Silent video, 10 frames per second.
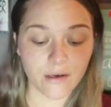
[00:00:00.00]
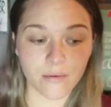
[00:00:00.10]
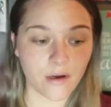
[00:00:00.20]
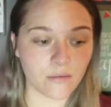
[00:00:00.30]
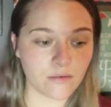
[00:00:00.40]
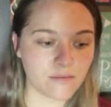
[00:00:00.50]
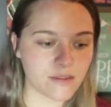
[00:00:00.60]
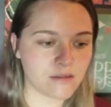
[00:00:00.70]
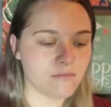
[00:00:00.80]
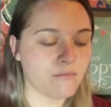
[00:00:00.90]

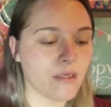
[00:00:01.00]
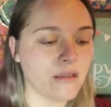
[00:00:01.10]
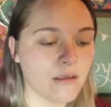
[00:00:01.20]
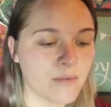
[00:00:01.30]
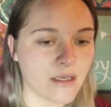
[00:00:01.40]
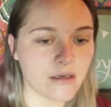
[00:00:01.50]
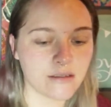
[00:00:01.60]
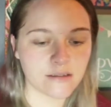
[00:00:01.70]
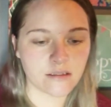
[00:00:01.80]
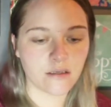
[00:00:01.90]
problems, mainly
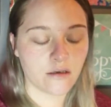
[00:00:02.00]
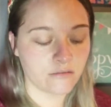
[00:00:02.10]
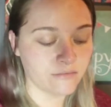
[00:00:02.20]
because, you know,